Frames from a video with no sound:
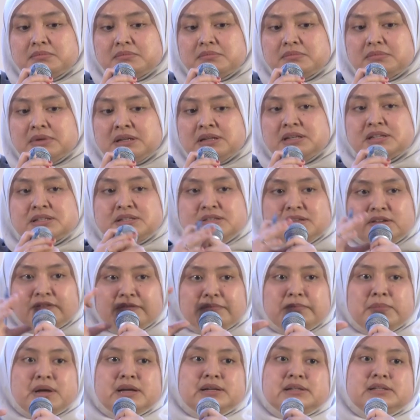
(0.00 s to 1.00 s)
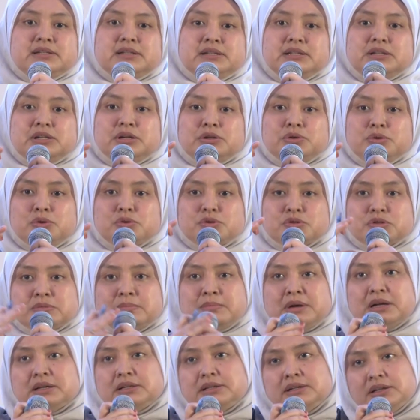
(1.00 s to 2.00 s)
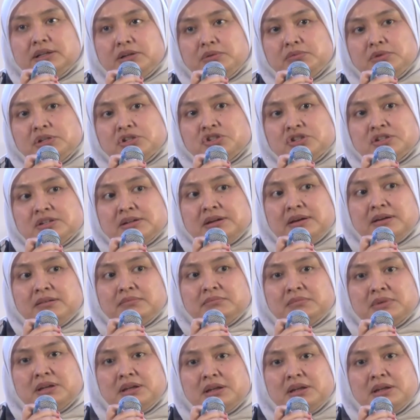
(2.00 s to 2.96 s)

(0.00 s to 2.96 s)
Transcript: underserved market, those market which, that